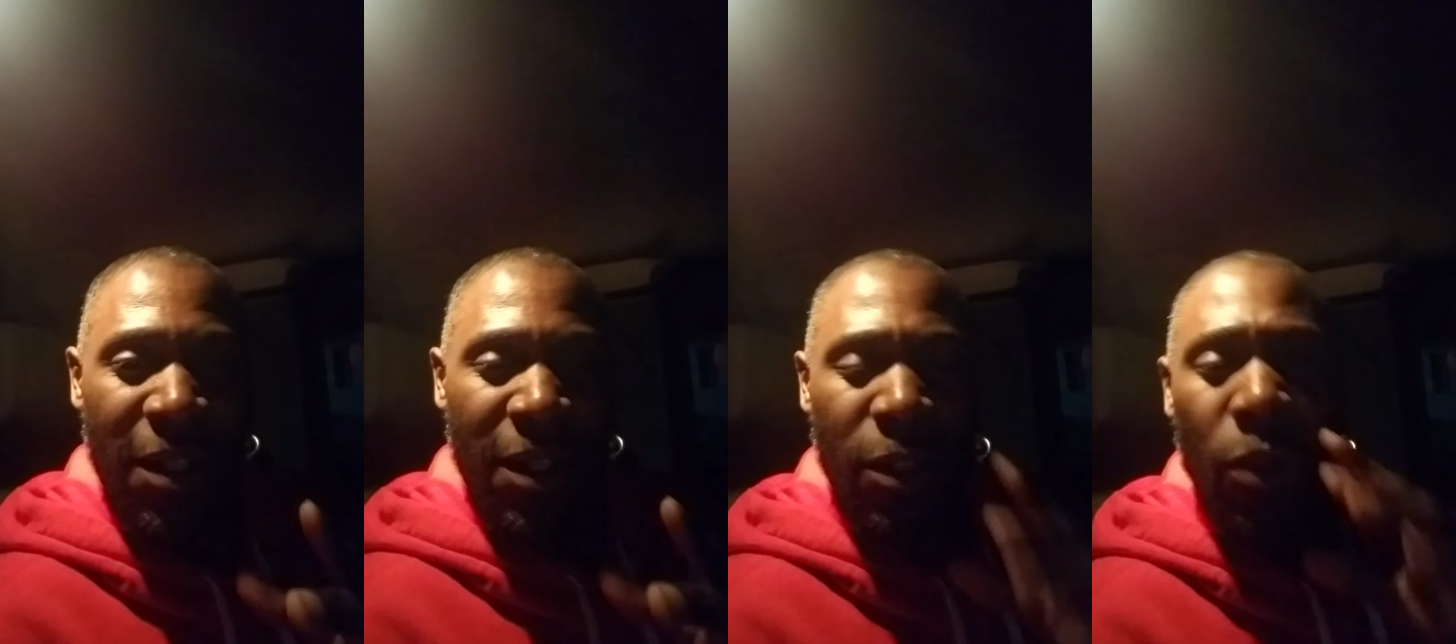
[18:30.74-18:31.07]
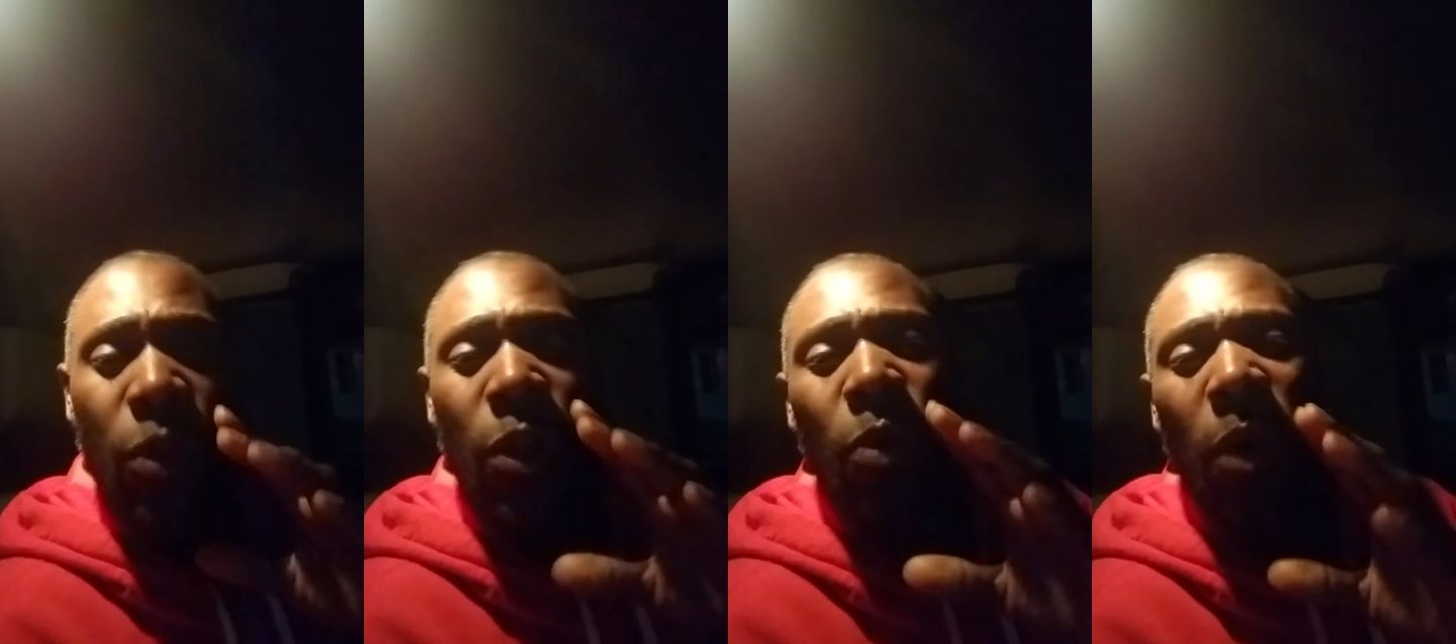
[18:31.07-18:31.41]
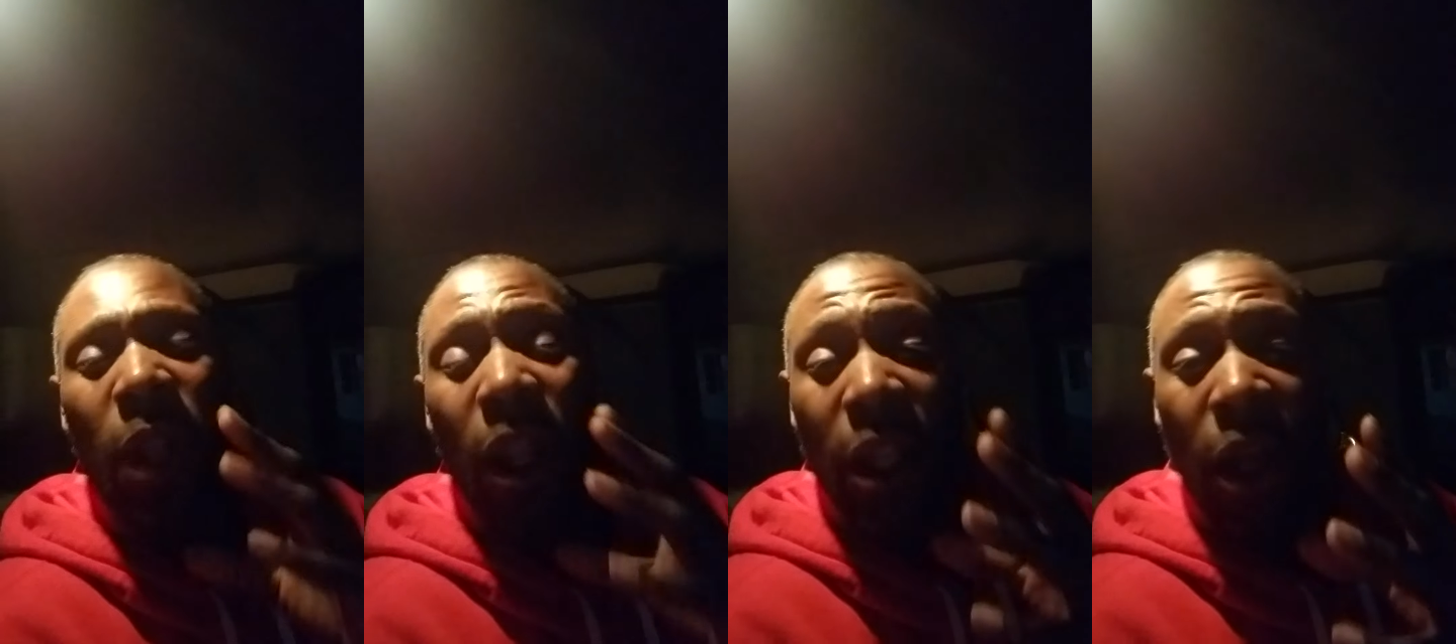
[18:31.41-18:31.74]
Do you want
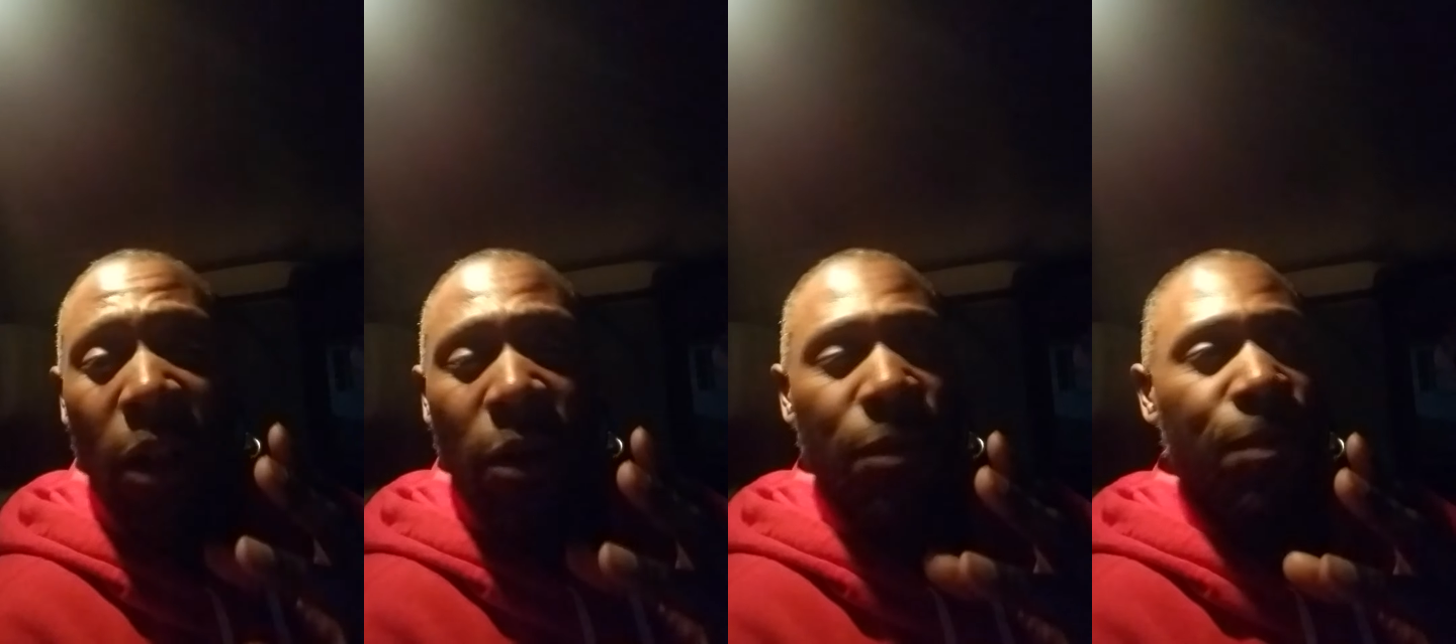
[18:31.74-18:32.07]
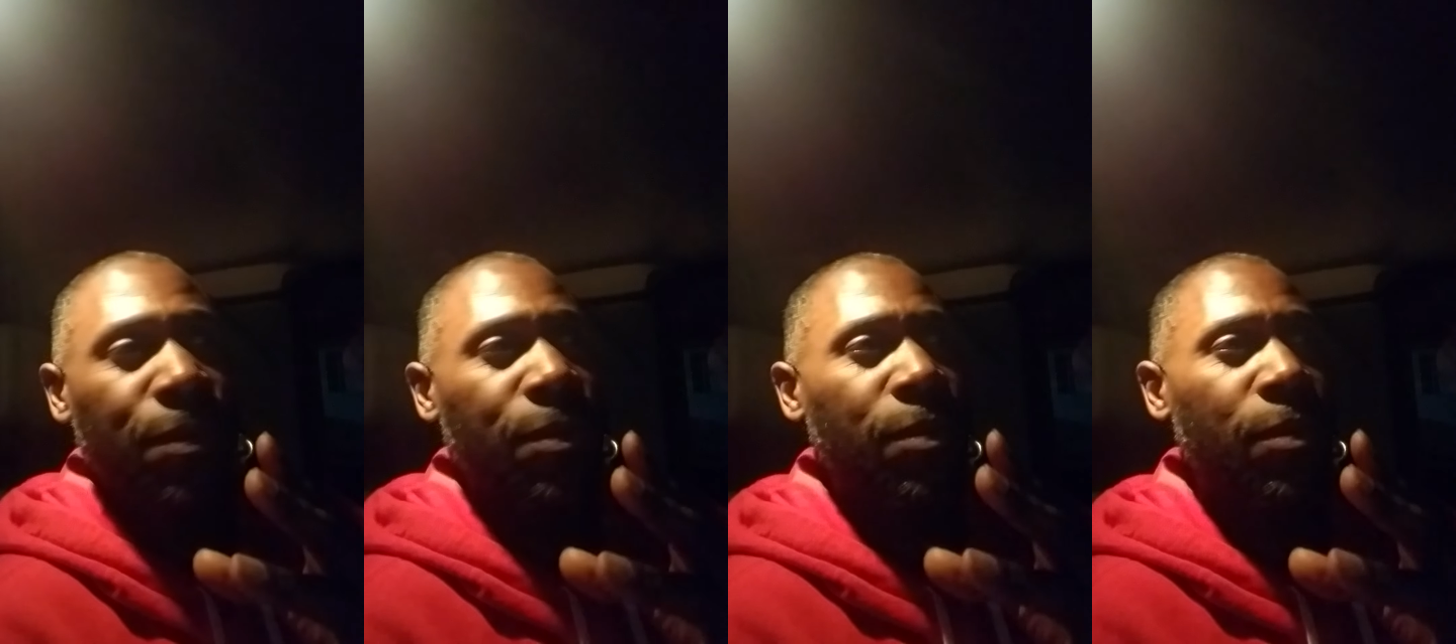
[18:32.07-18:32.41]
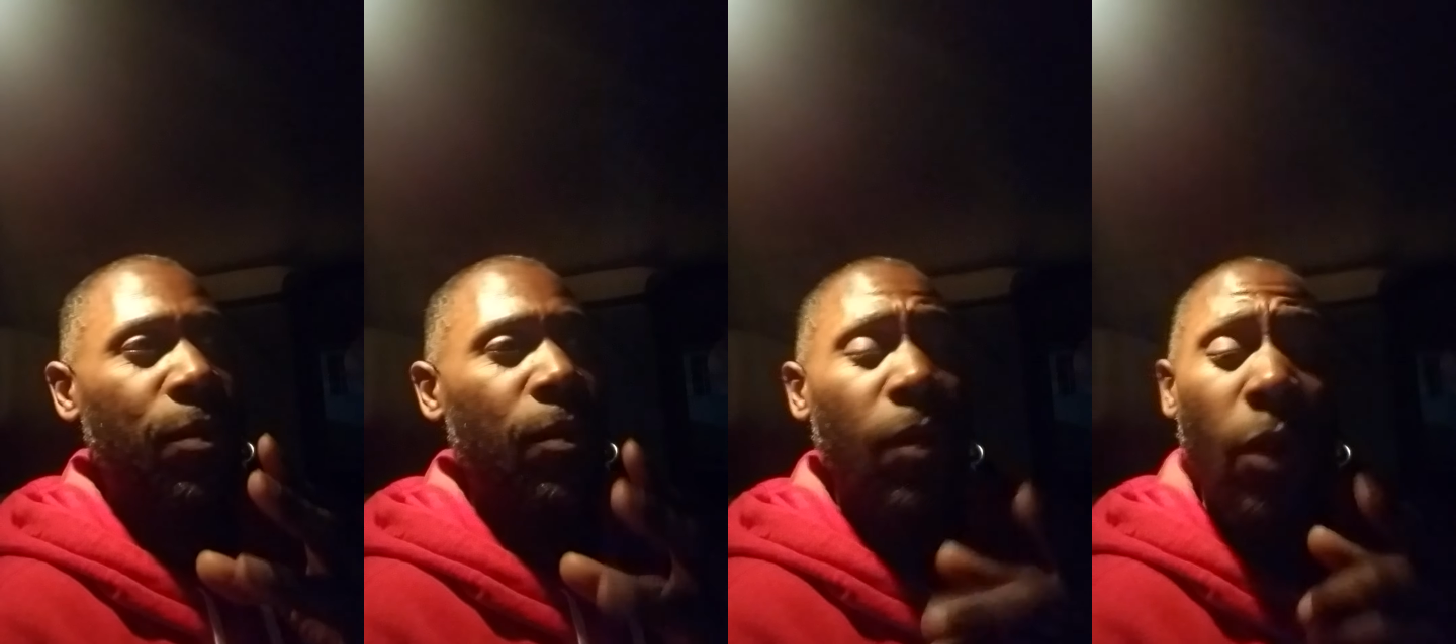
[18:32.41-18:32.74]
to learn
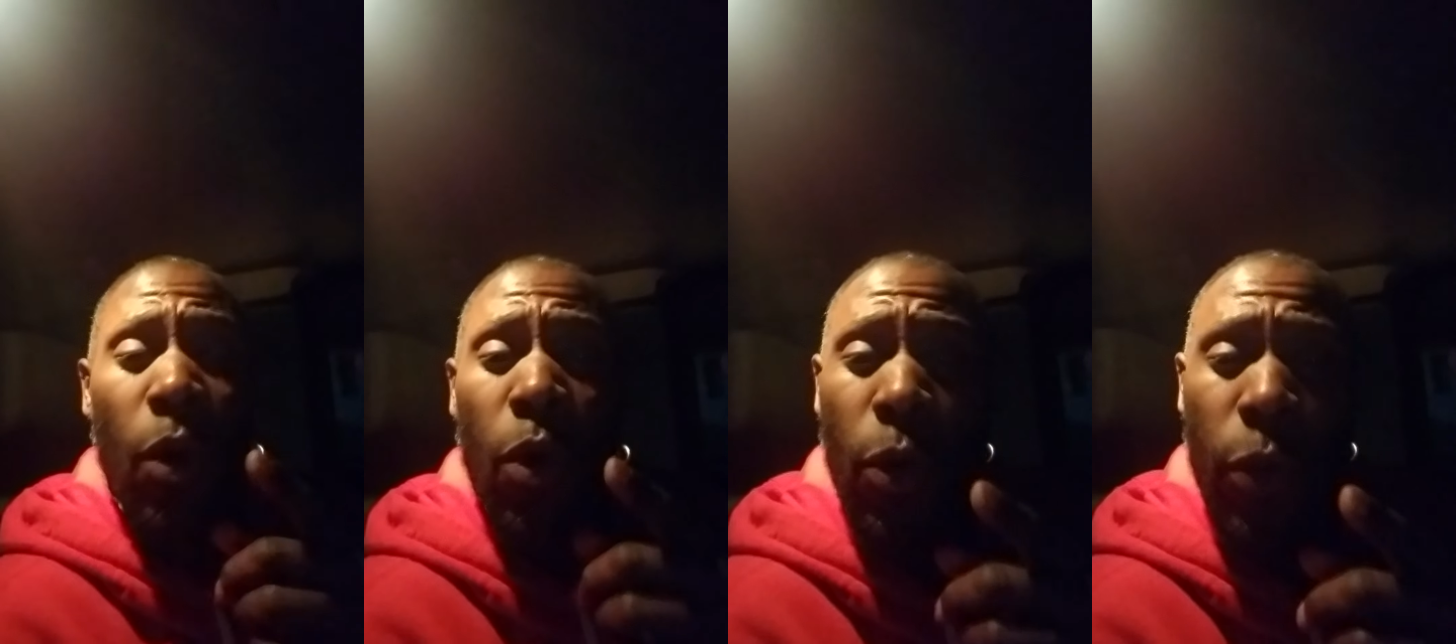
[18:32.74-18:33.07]
who